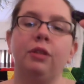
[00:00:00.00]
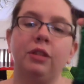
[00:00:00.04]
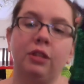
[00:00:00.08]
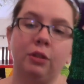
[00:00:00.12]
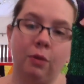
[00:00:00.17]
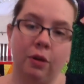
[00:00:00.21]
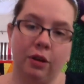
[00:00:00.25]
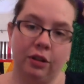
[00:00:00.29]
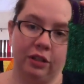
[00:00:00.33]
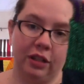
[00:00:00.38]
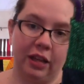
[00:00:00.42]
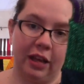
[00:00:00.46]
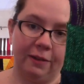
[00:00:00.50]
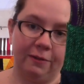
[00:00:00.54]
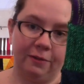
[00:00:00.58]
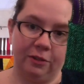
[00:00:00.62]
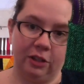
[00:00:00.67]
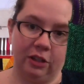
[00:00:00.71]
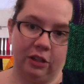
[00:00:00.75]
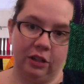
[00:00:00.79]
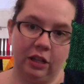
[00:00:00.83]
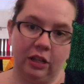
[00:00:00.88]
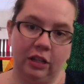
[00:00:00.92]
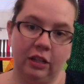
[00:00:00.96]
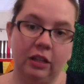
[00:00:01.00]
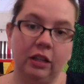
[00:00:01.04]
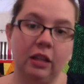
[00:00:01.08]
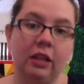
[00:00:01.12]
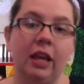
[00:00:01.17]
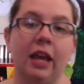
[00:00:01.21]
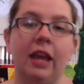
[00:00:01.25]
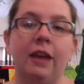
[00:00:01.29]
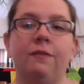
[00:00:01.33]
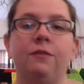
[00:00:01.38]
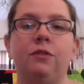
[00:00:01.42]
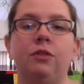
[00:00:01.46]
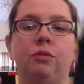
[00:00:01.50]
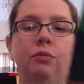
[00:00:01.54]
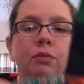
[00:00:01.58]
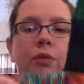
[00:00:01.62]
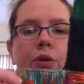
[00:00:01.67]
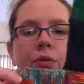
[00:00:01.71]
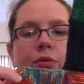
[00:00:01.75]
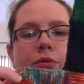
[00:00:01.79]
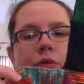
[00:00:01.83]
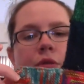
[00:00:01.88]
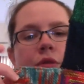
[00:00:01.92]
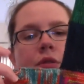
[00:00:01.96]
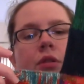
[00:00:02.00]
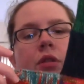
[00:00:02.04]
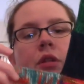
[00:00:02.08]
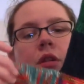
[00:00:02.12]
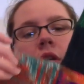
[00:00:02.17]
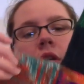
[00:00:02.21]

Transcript: squares left until I have 2 rows.